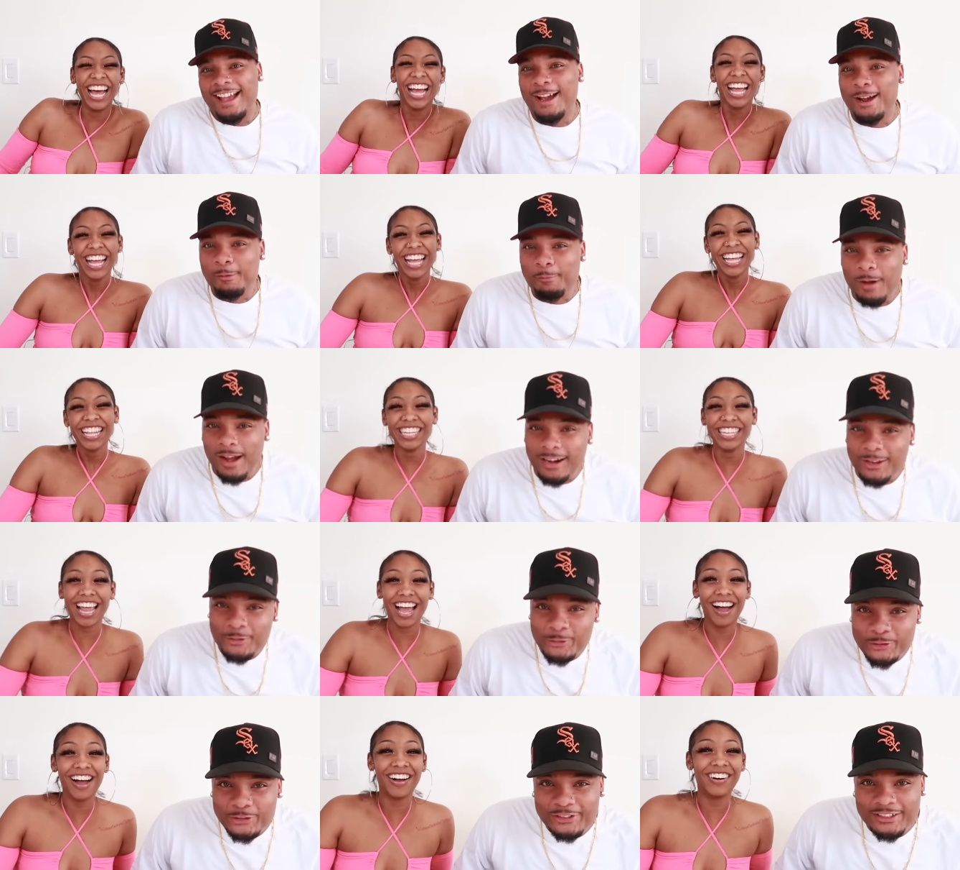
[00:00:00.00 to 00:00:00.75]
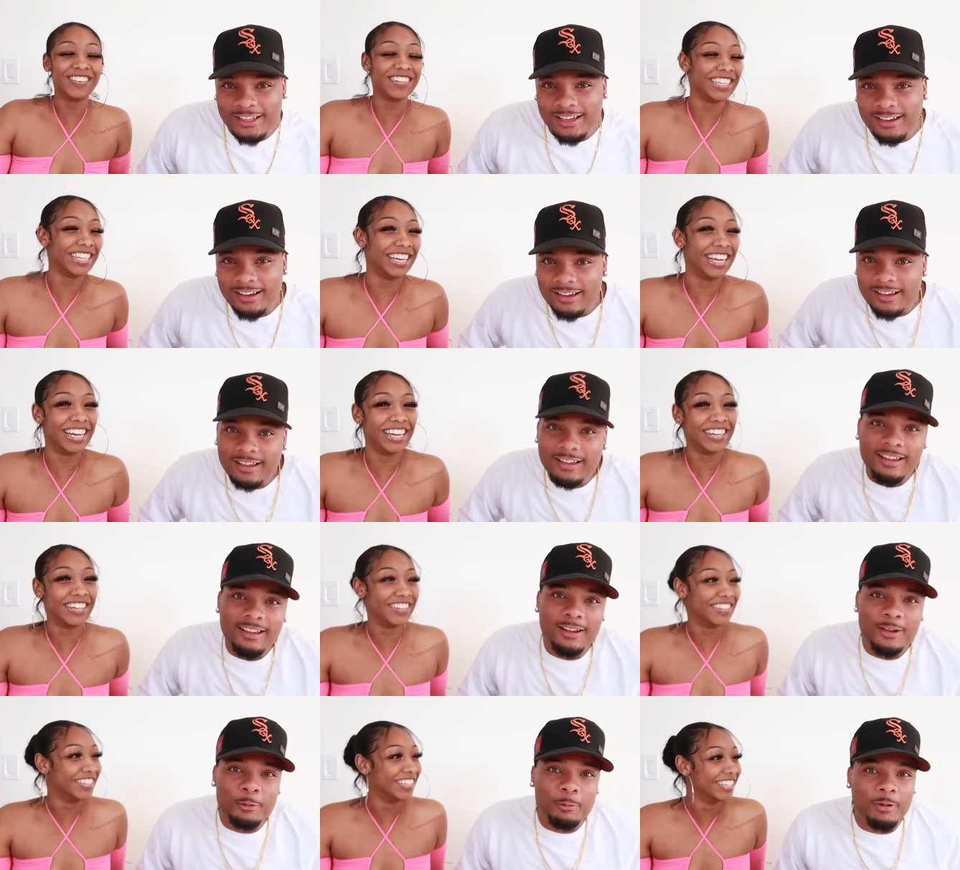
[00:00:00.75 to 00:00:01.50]
Speaker 1: everybody was, I want to
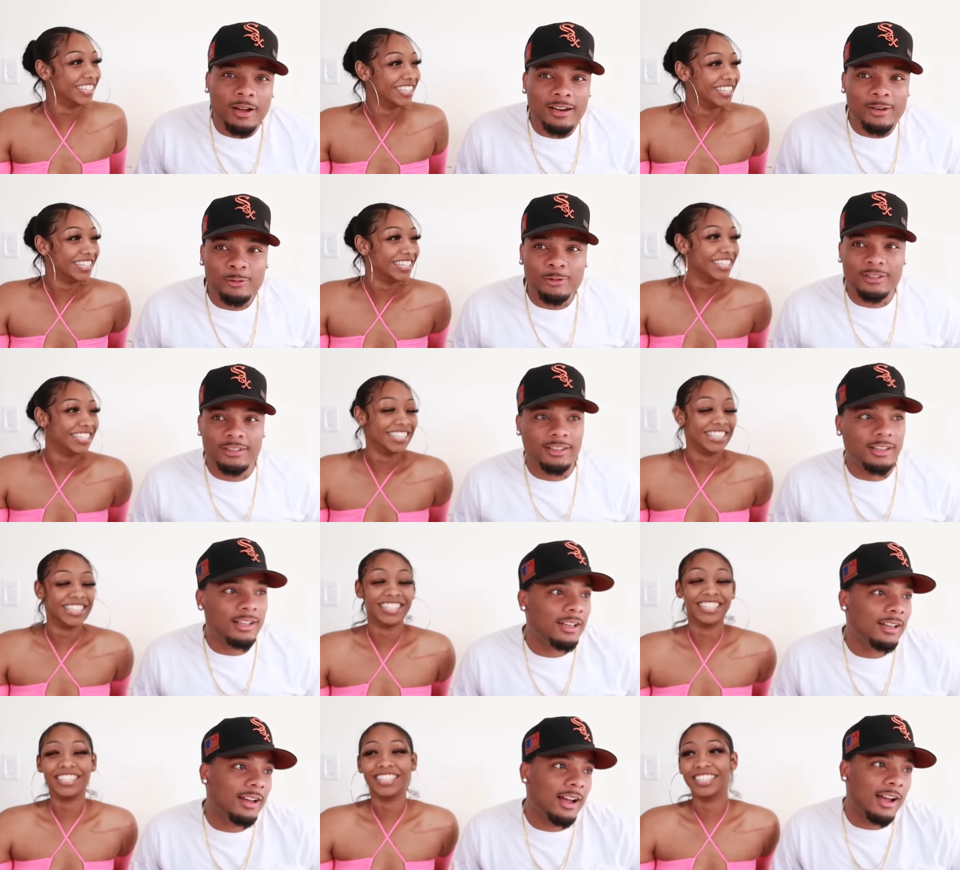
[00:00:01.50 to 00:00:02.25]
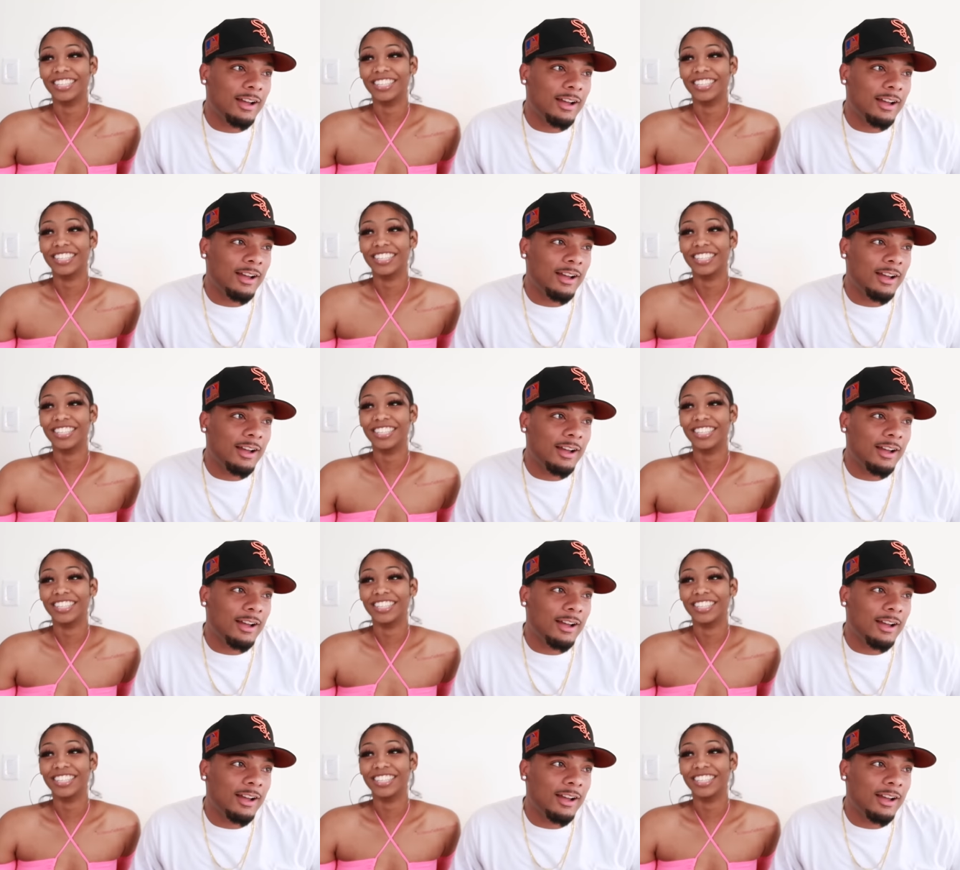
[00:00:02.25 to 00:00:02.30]
know. Everybody was lit.